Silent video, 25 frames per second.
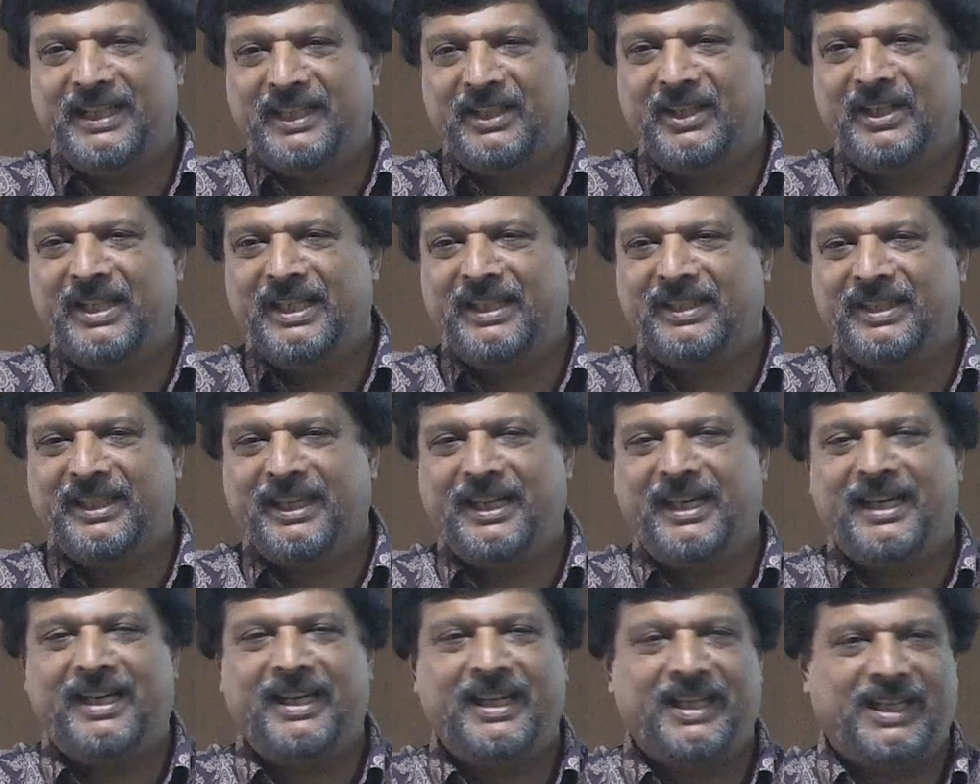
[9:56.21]

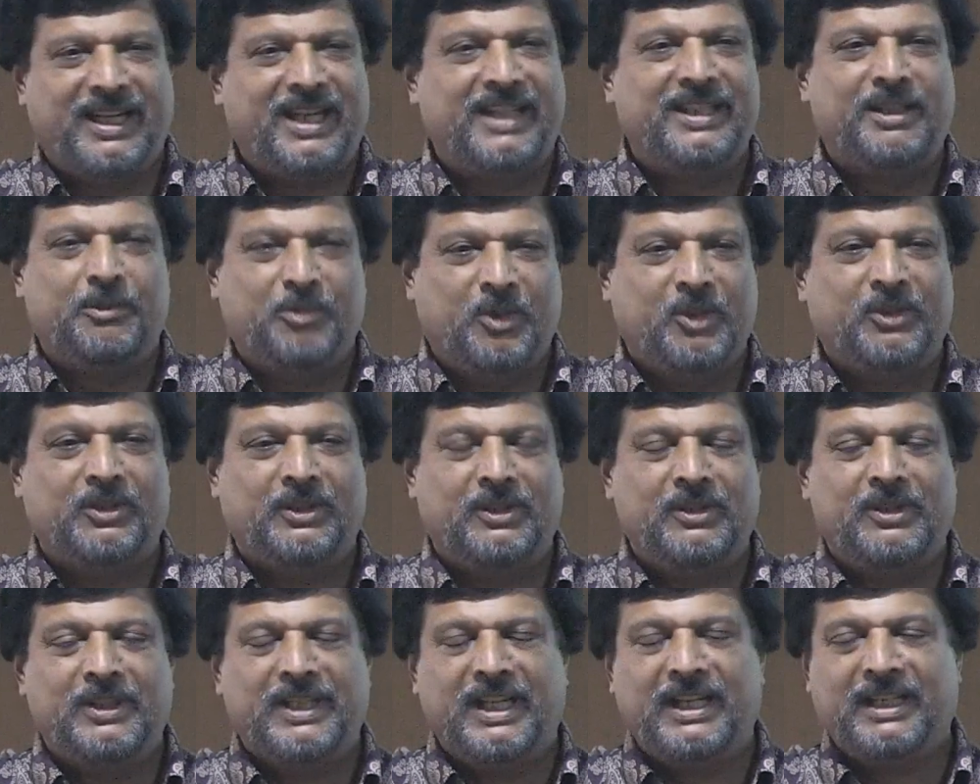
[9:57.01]
Indonesia, and other
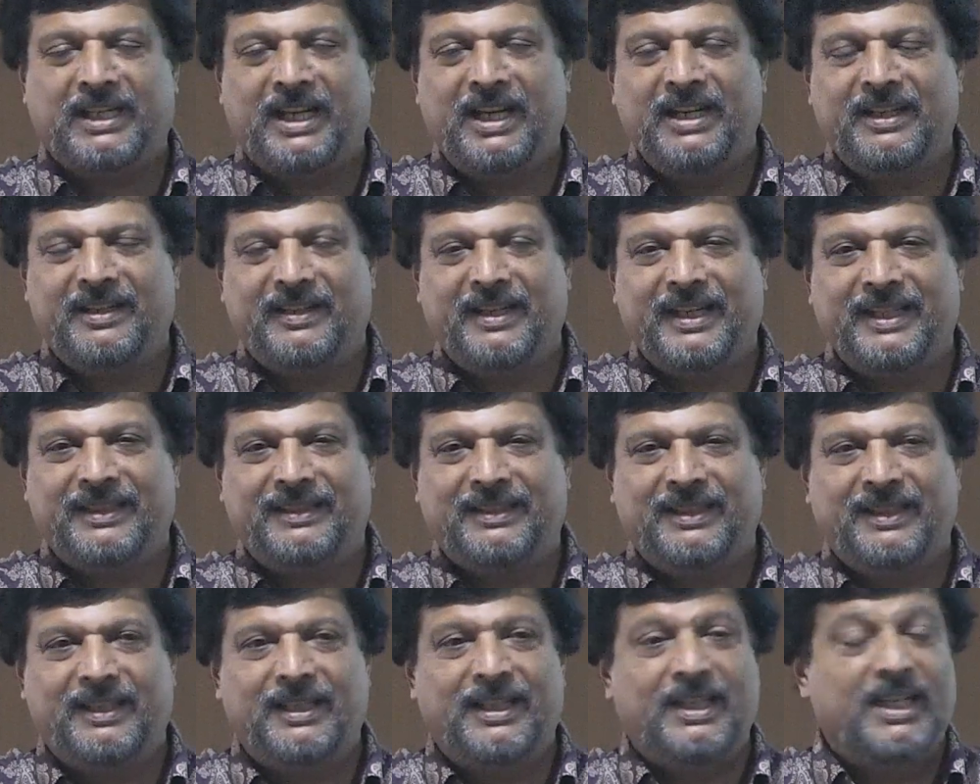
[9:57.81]
post-colonial countries,